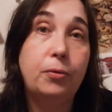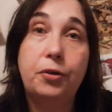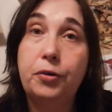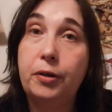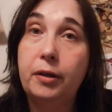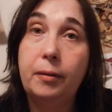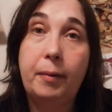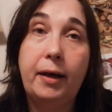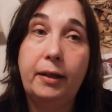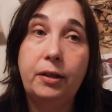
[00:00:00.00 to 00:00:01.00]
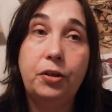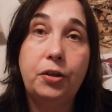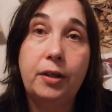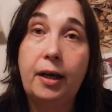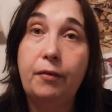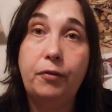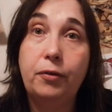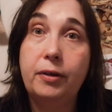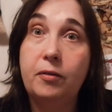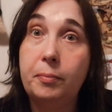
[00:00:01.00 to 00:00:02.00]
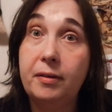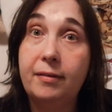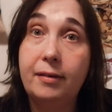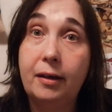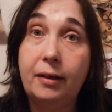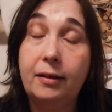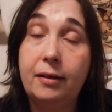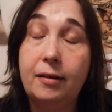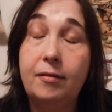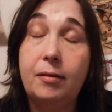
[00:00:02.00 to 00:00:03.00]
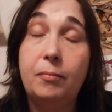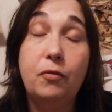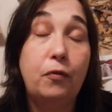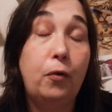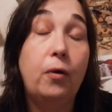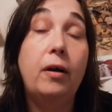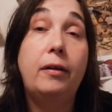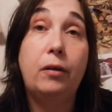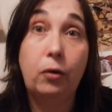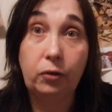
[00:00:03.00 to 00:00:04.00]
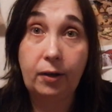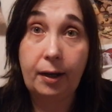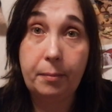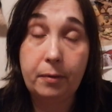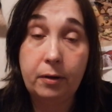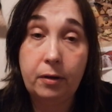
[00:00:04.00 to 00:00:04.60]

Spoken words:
return the package after it's been stuck in customs for a long time.